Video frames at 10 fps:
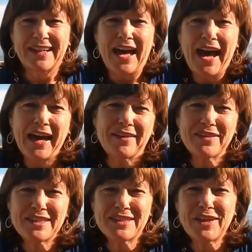Hi,
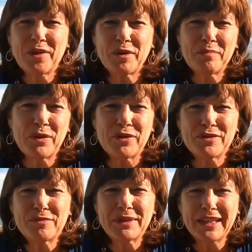this is Hilary
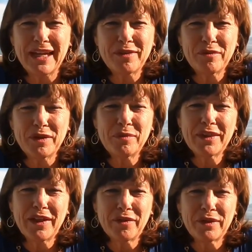Burns with Getting Real with
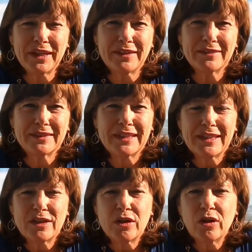Hilary.
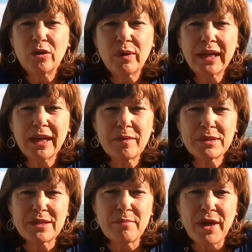Who I am
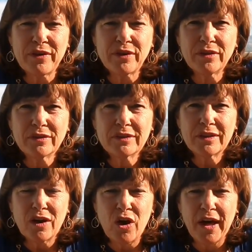is a mother,
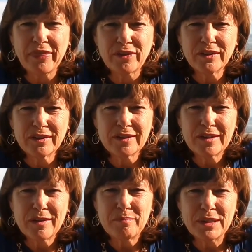author,
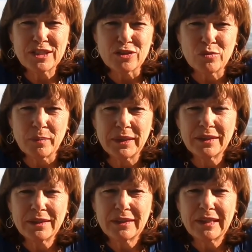
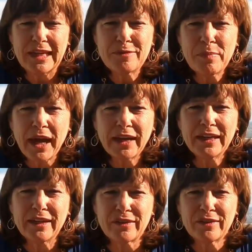businesswoman, and
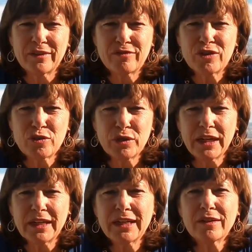pioneer for
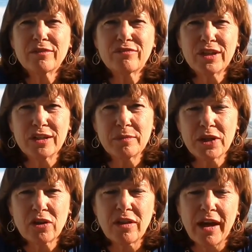creating freedom
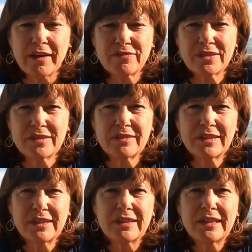in our lives.
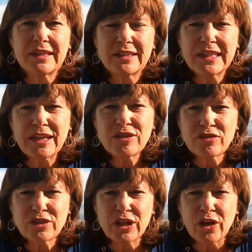10
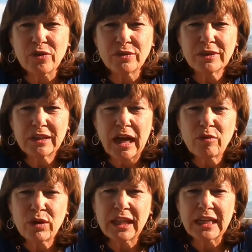years ago, I
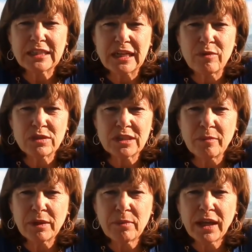realized that I was
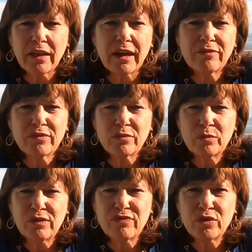numbing my life
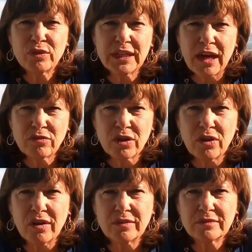with food and
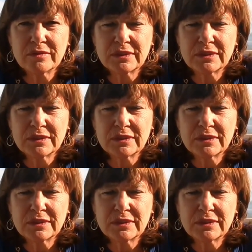alcohol.